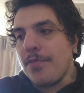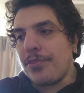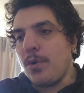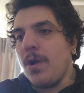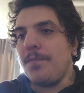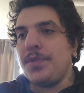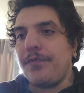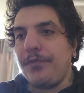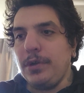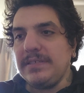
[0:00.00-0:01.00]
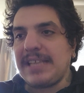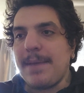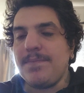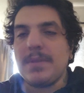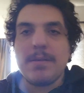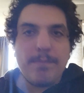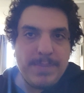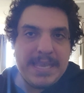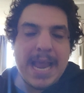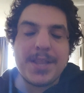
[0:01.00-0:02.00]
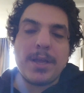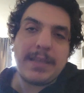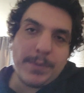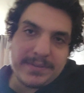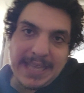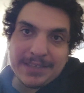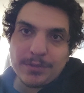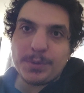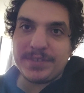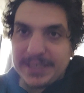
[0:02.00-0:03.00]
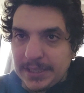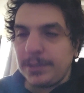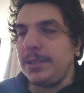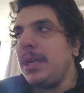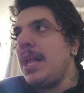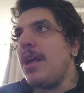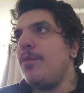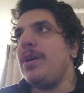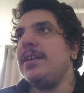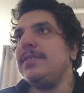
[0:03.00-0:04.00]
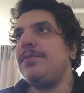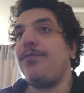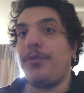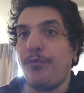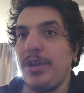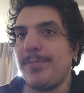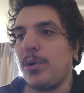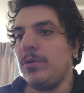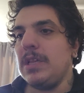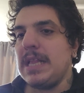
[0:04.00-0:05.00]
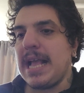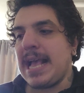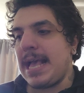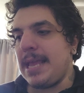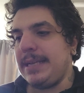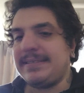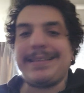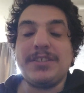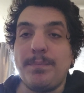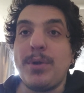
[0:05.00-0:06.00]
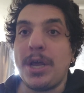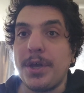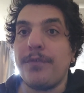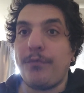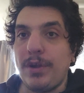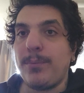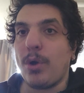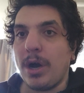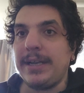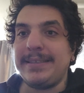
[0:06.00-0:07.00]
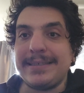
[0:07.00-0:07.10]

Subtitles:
So the first time Miguel thought Dexter was a killer was for Freebo, and he said there's blood of Freebo on it.